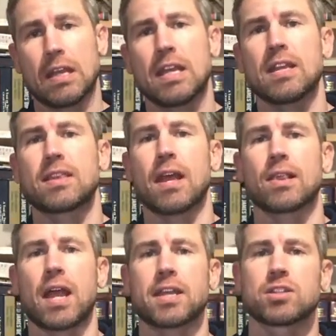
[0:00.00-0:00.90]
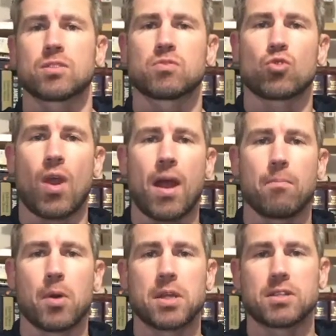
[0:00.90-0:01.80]
Hit that like and subscribe
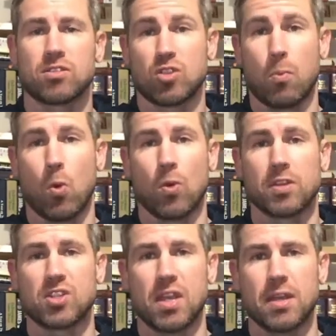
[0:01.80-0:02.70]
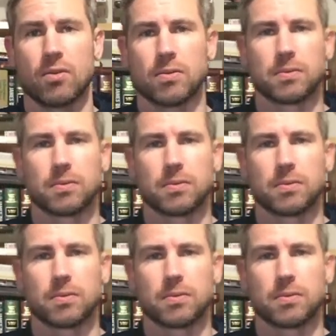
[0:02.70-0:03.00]
button, support the channel.